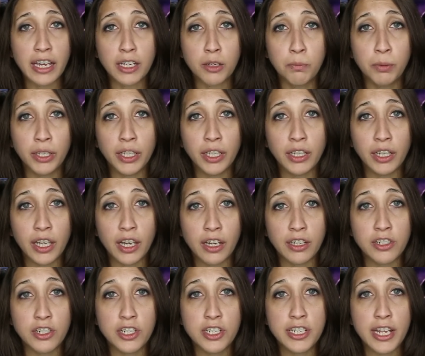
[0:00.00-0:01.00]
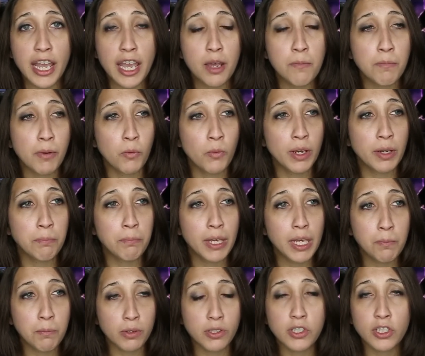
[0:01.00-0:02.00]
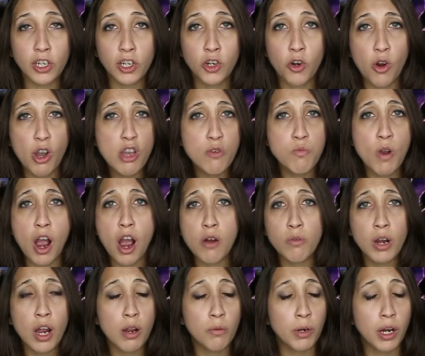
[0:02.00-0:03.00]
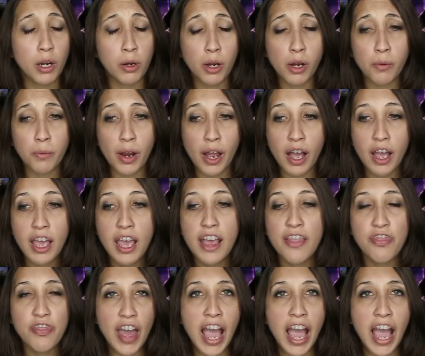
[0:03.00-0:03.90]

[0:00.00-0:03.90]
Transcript: I completely understand, but when people start going rah rah rah rah rah,